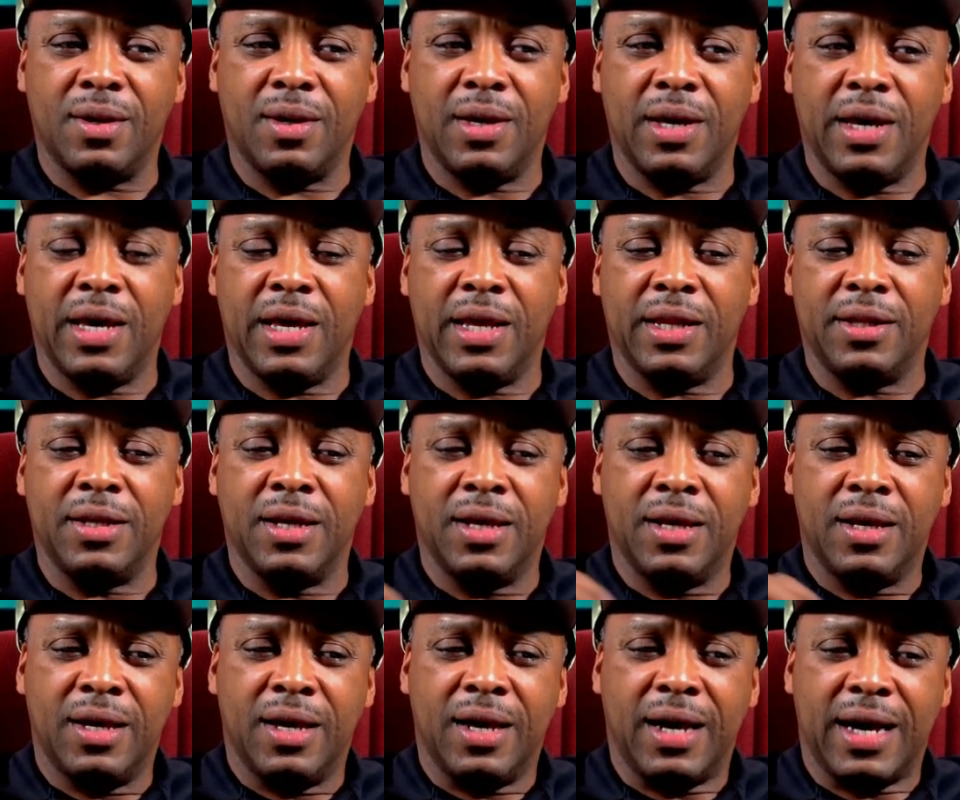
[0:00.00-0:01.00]
and
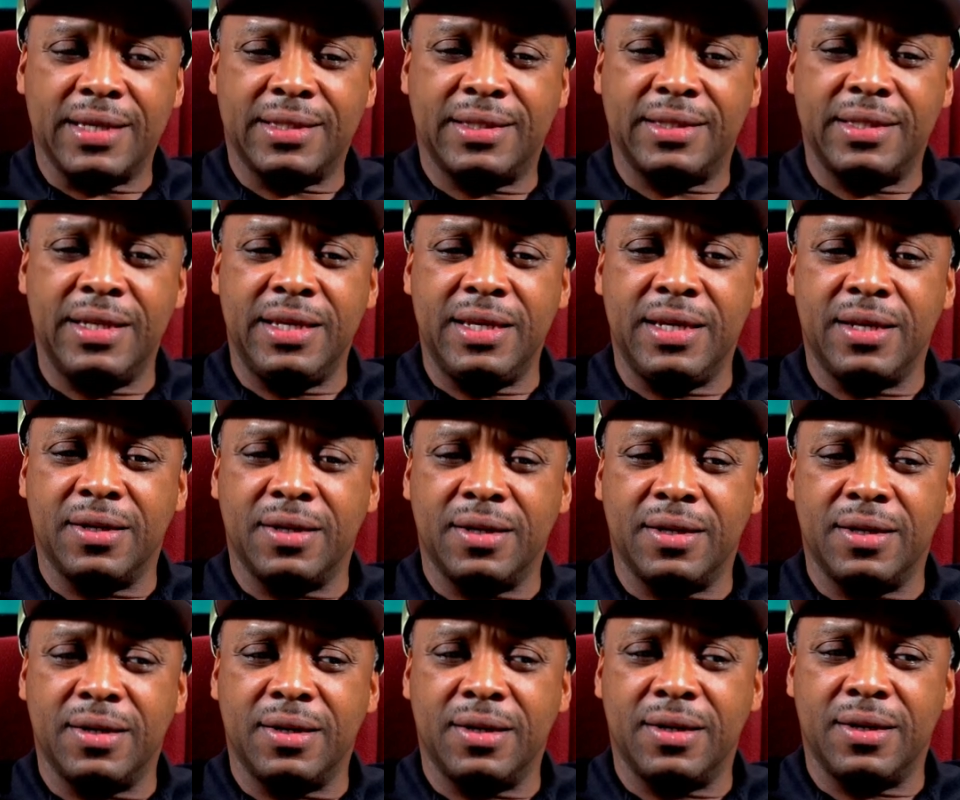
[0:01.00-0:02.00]
I see
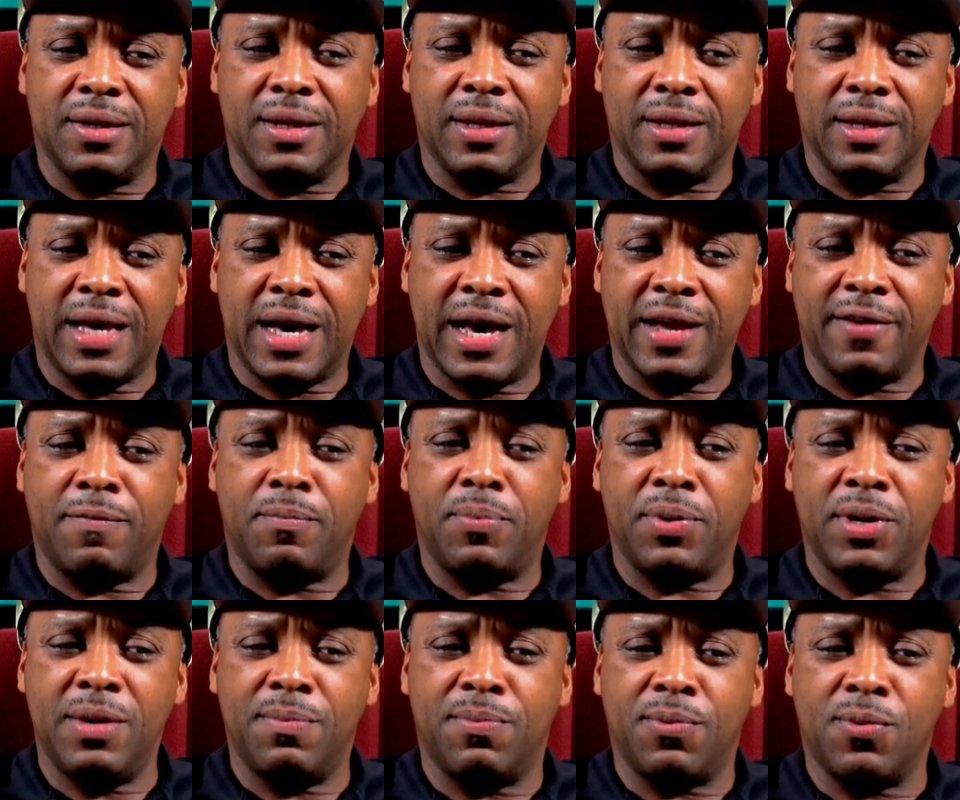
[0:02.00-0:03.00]
a lot of
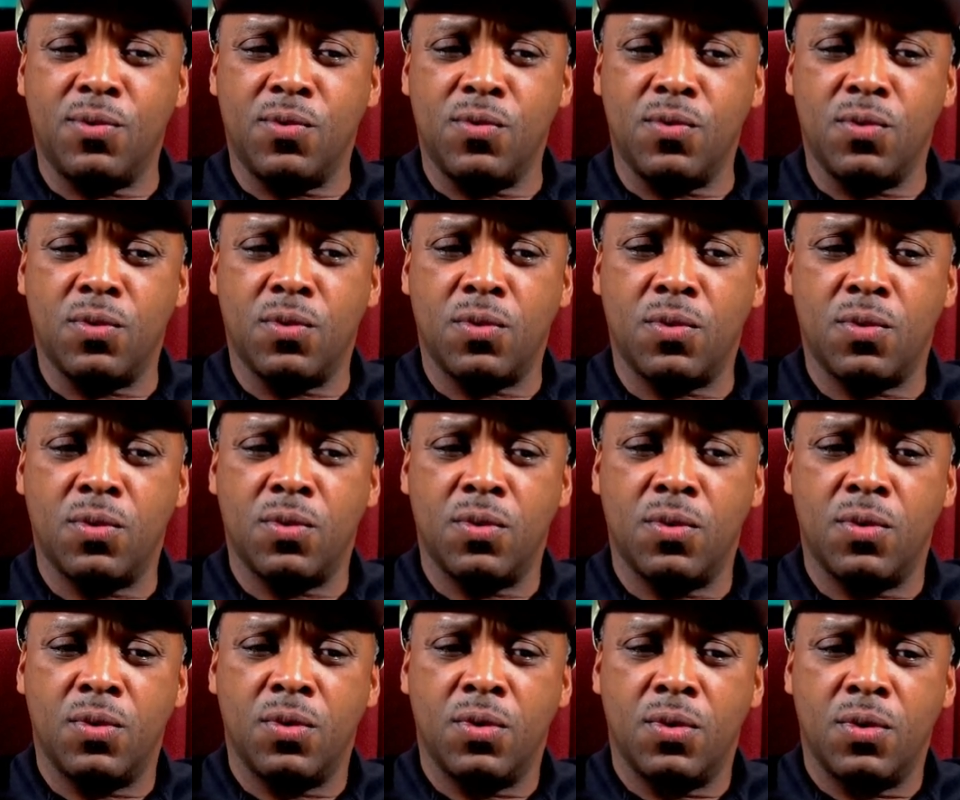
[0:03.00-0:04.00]
people
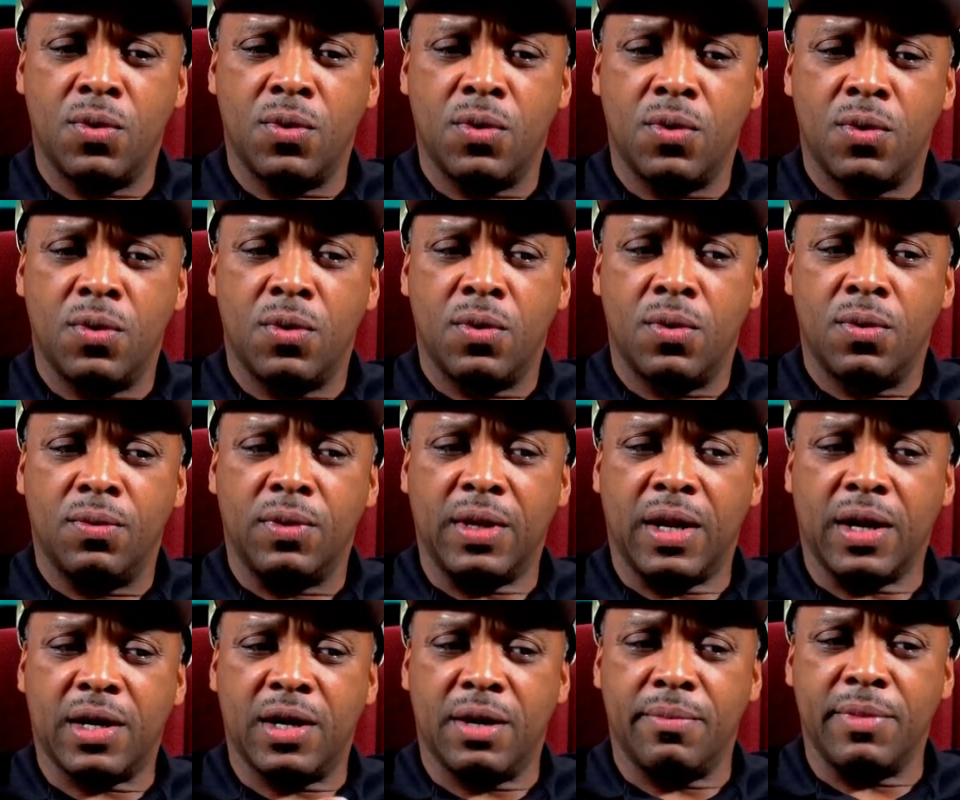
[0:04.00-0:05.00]

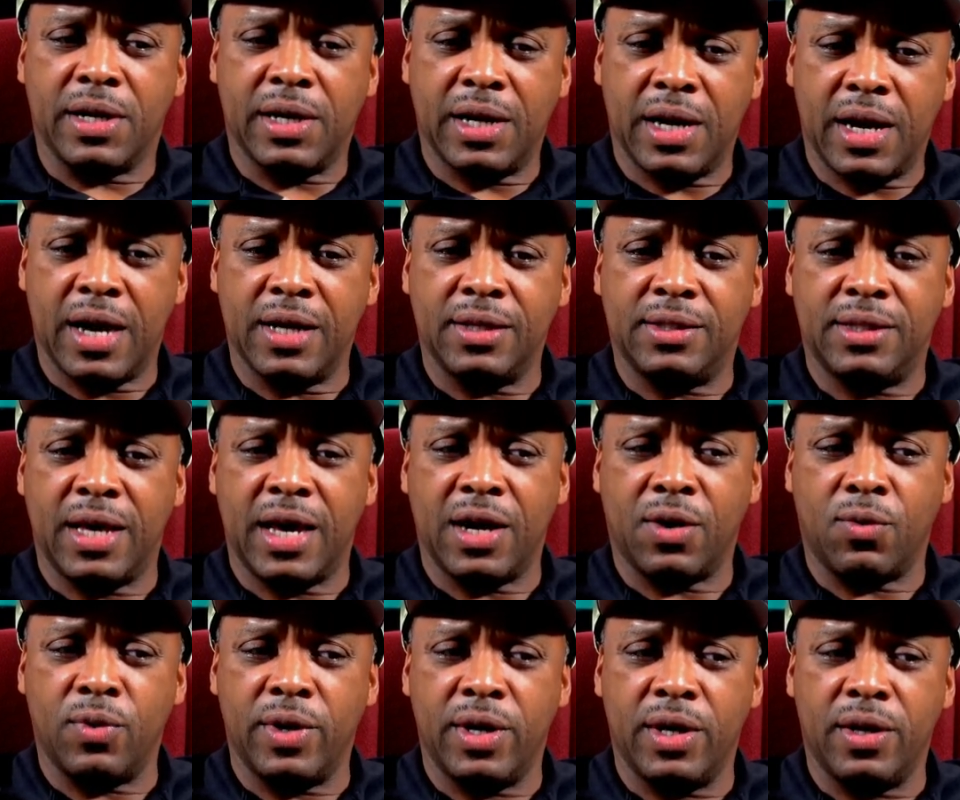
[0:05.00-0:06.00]
that I come in
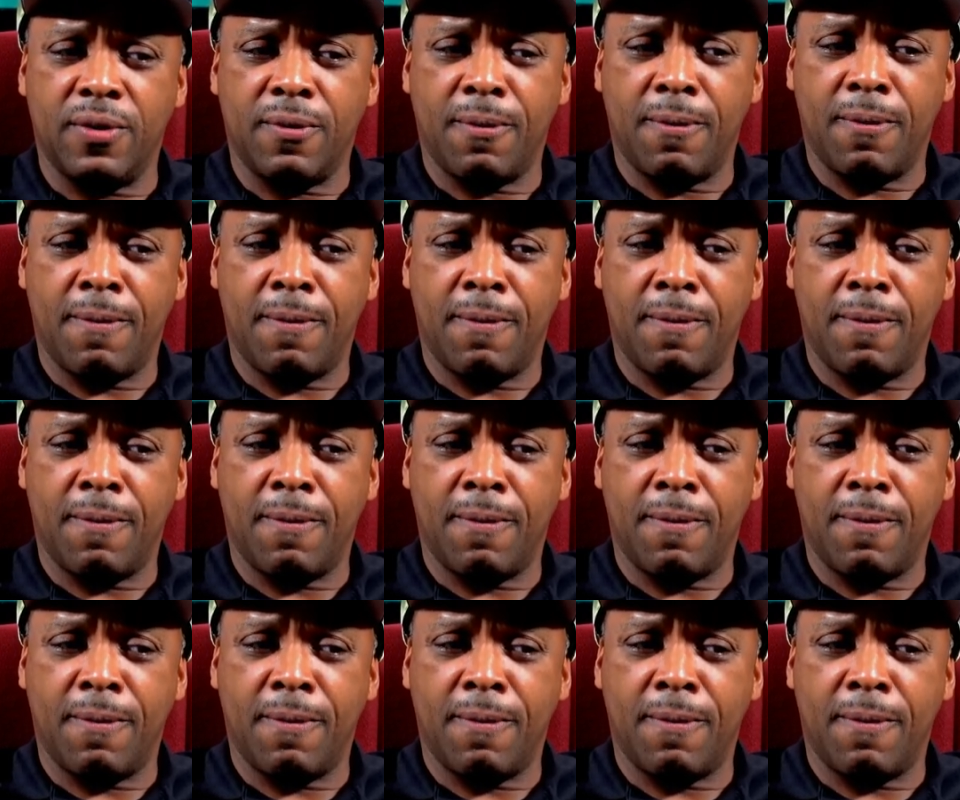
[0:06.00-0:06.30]
contact with